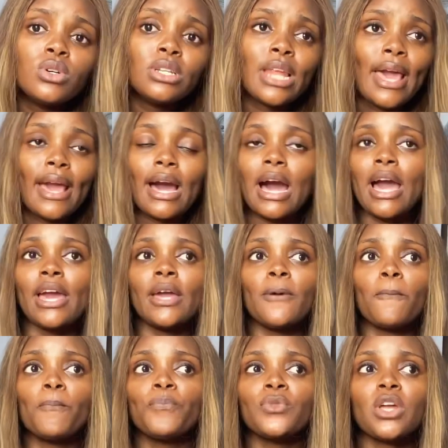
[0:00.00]
Like, I
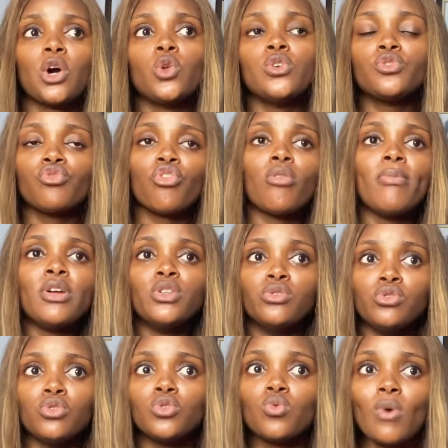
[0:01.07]
always recommend you
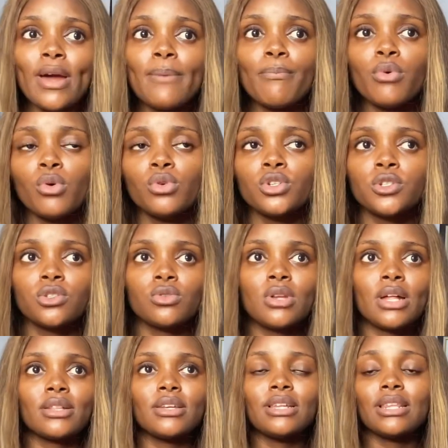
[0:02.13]
use white balls so
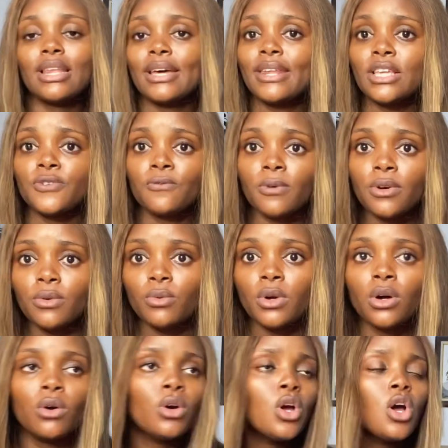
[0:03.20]
that it lathers very well.